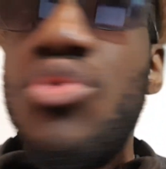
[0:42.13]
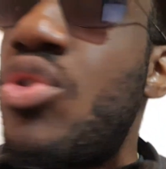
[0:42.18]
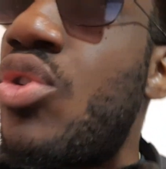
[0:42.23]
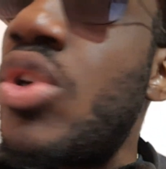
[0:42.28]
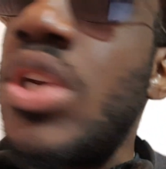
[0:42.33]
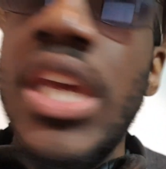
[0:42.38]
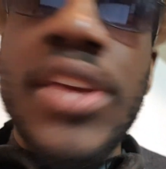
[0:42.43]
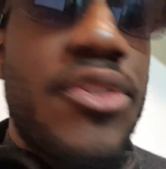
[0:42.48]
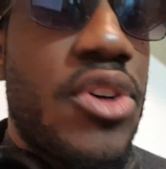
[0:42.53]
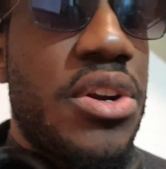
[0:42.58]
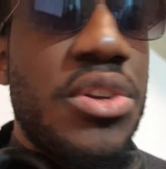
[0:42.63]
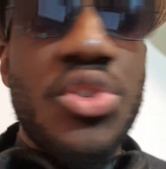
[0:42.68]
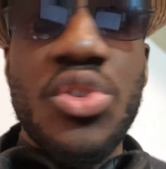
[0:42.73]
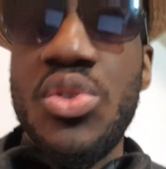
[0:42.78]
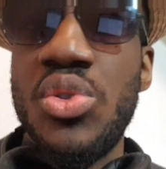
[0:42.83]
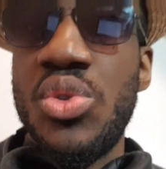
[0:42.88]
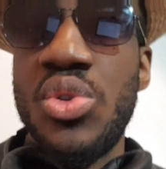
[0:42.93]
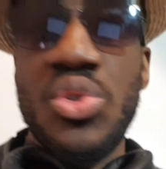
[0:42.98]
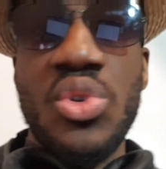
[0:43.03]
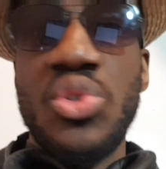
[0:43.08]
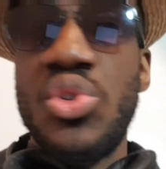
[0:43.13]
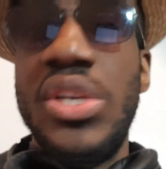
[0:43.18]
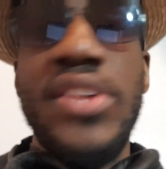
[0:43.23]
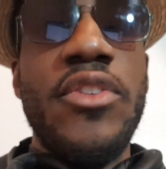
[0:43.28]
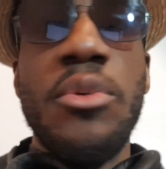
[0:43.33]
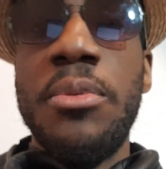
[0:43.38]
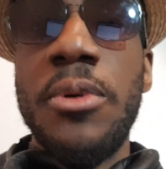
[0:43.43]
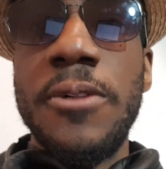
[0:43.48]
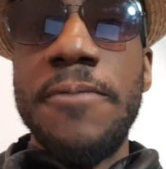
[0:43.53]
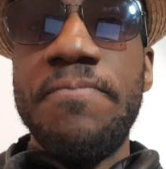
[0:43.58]
Got to give credit to, to, to
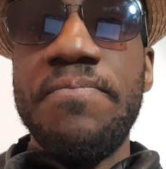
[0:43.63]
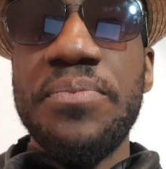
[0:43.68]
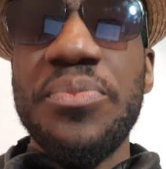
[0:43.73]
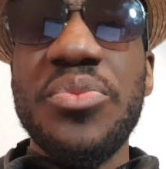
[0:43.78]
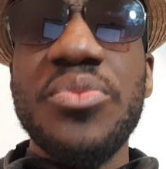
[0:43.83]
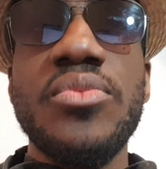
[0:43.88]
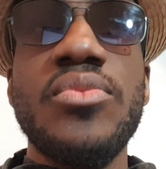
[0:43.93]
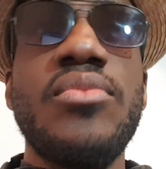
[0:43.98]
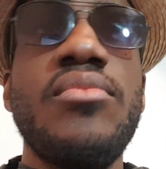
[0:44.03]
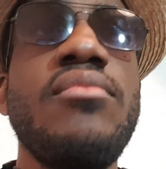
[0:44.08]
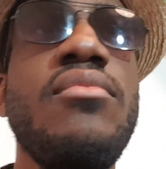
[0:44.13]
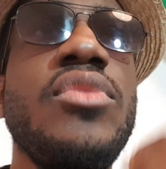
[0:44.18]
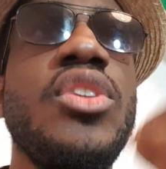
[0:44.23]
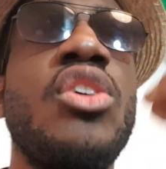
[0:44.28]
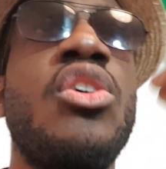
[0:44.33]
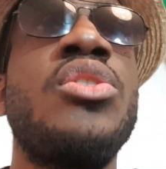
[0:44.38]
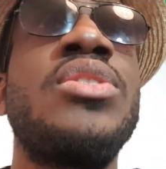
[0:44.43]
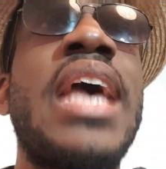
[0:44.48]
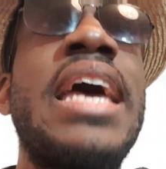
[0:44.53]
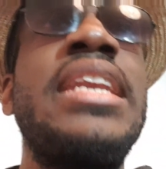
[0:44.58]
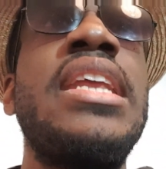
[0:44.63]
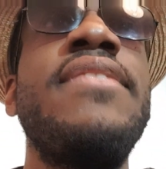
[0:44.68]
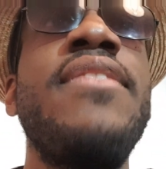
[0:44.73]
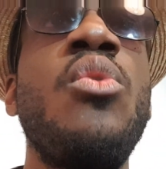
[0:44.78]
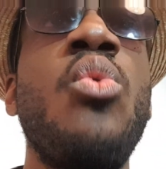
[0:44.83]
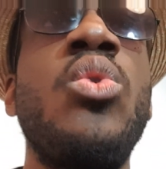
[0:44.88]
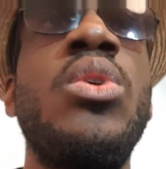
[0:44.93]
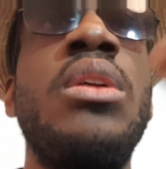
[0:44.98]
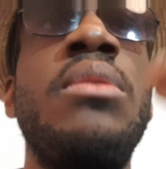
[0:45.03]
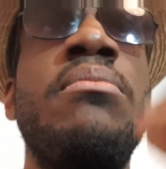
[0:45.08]
Liverpool. Because I
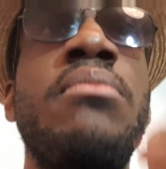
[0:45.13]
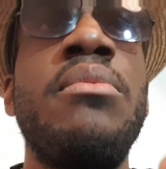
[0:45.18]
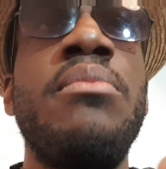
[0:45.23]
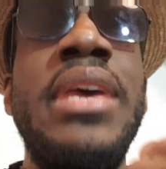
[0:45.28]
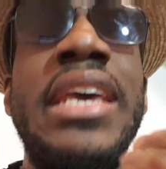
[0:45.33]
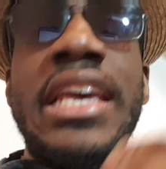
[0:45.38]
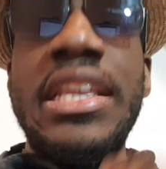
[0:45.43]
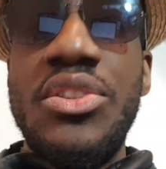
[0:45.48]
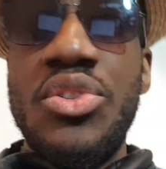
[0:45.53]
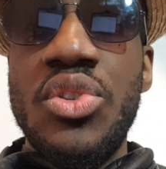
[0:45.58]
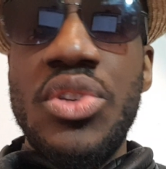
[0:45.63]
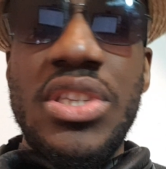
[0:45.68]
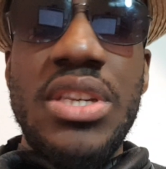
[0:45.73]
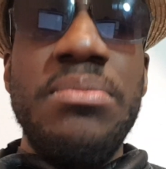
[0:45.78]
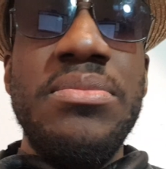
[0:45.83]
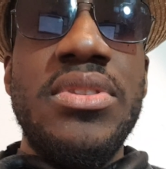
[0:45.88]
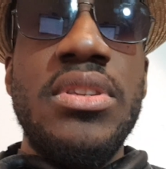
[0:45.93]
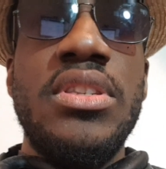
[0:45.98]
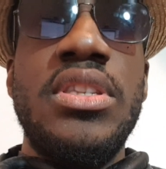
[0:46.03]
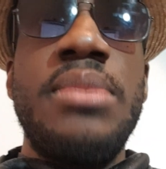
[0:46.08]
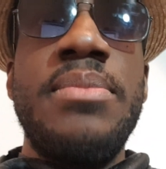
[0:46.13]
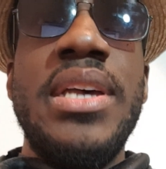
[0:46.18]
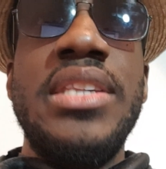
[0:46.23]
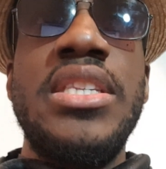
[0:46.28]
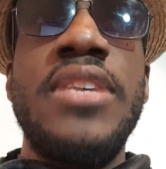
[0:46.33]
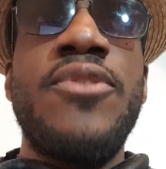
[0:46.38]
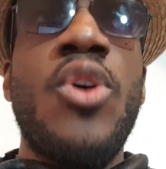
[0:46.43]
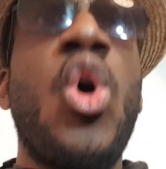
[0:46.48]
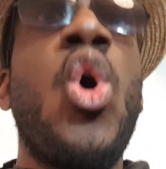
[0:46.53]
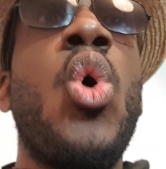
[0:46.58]
never want to make it to seem, seem
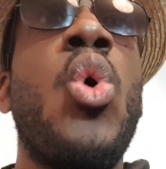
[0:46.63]
as if,